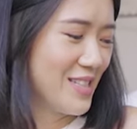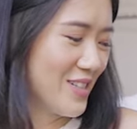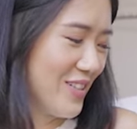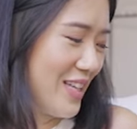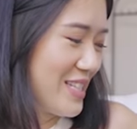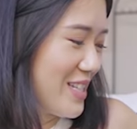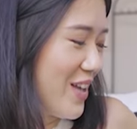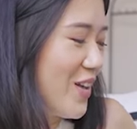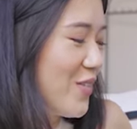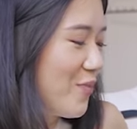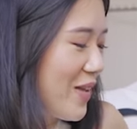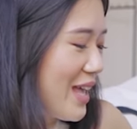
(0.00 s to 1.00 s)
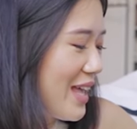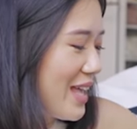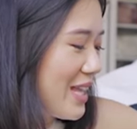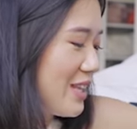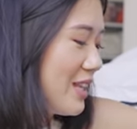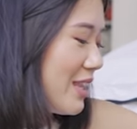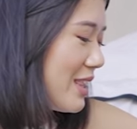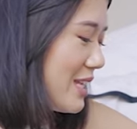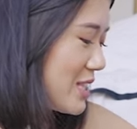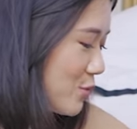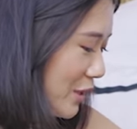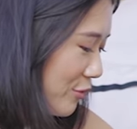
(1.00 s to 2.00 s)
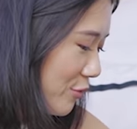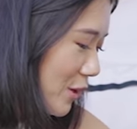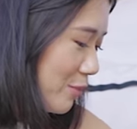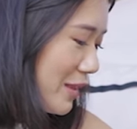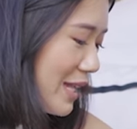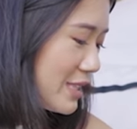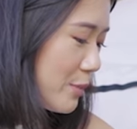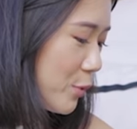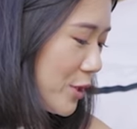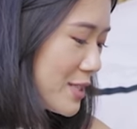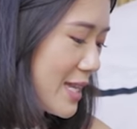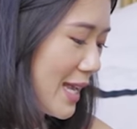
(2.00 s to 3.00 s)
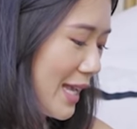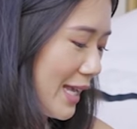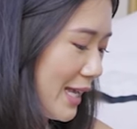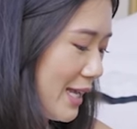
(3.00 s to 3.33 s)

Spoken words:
So let's open this one from Net-a-Porter.